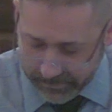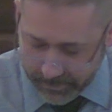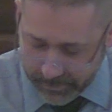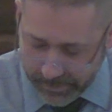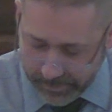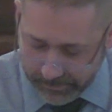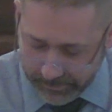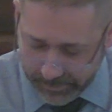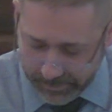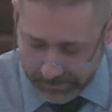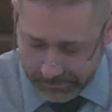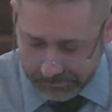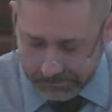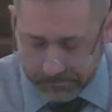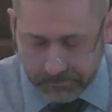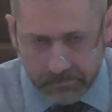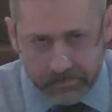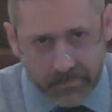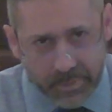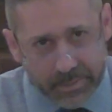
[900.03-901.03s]
and everything.
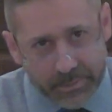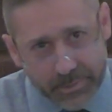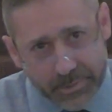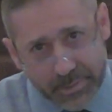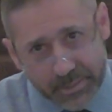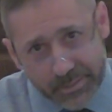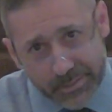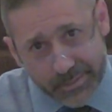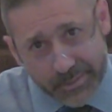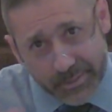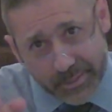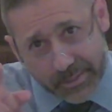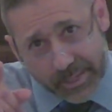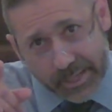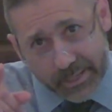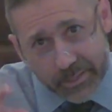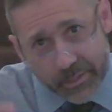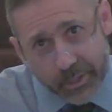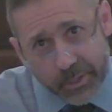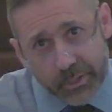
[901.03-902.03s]
And she says, you see
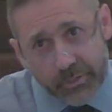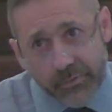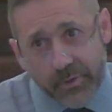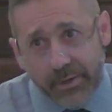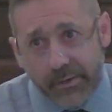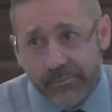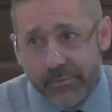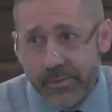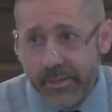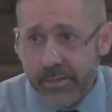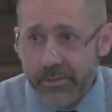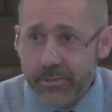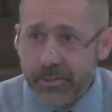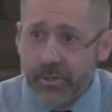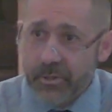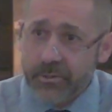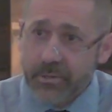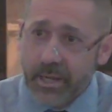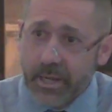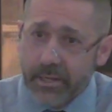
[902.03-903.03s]
that church right over there? She
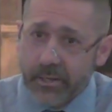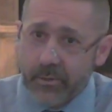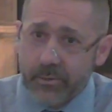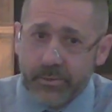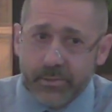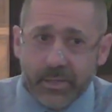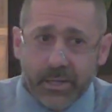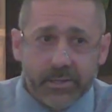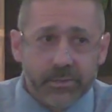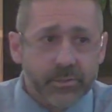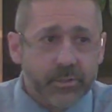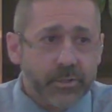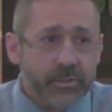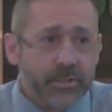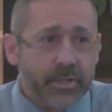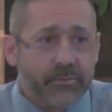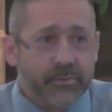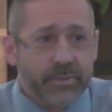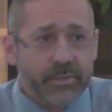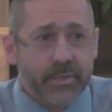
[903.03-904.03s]
goes, I go to that church
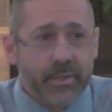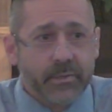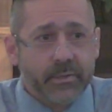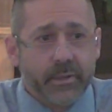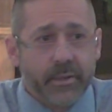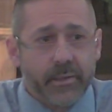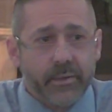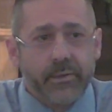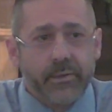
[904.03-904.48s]
every Sunday.